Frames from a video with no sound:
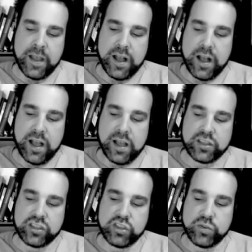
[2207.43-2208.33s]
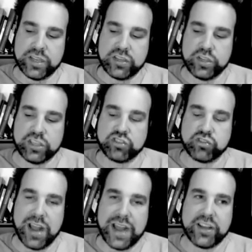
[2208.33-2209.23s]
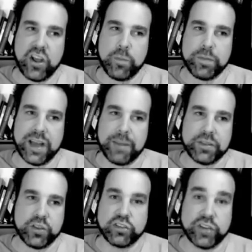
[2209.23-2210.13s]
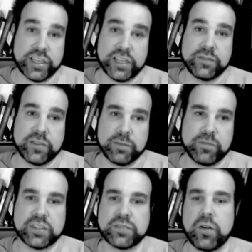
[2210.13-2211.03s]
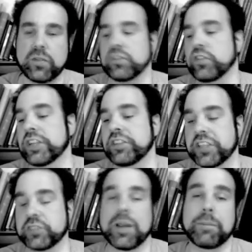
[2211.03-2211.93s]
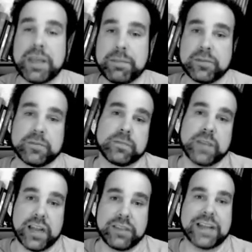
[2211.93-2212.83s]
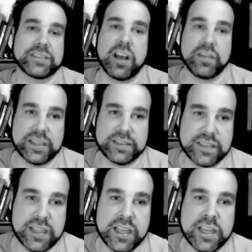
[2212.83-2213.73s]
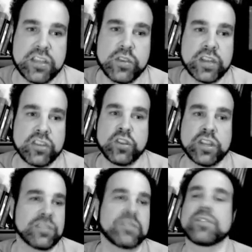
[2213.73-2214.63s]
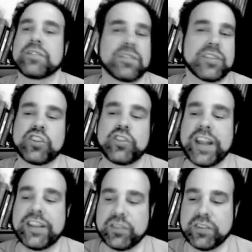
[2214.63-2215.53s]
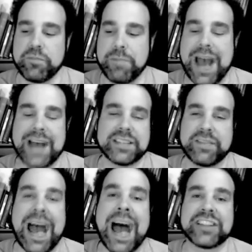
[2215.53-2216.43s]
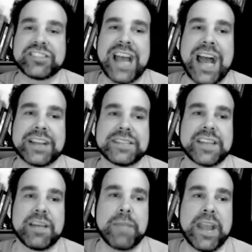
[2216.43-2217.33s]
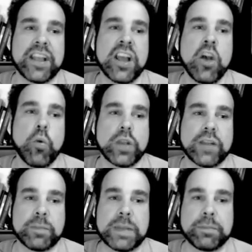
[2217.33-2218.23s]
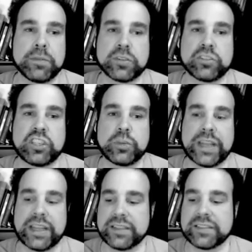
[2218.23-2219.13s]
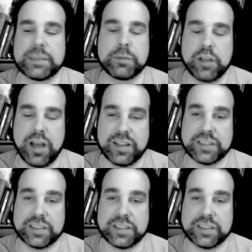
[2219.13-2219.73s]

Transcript: Uh, you can you can try to open up. You can try to convert. First of all, you can disrupt people. That's obvious. You can you can create sort of massive hashtags that make whatever people are doing seem a lot less